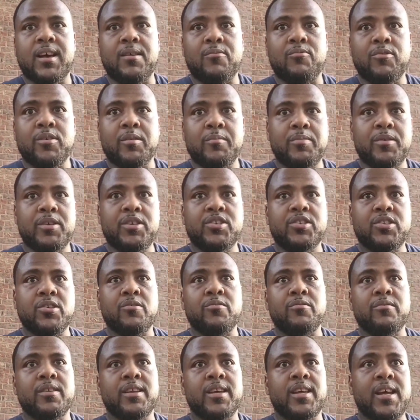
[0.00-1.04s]
I want to be
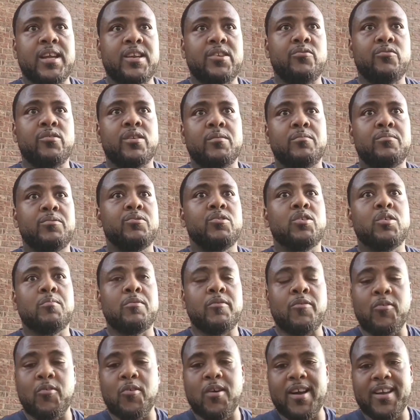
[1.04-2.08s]
certain that I know what I'm
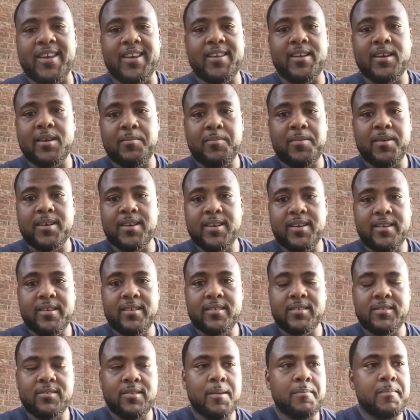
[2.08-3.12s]
doing before I get up under
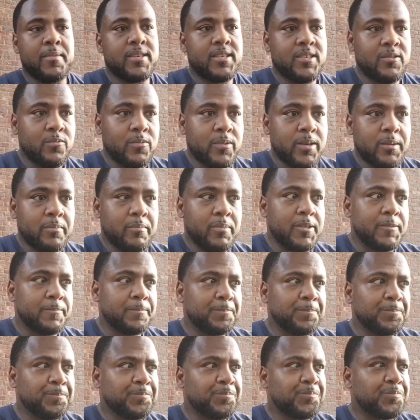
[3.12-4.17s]
there and start messing with
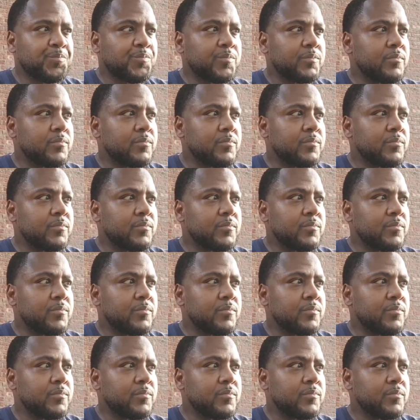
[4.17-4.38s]
it.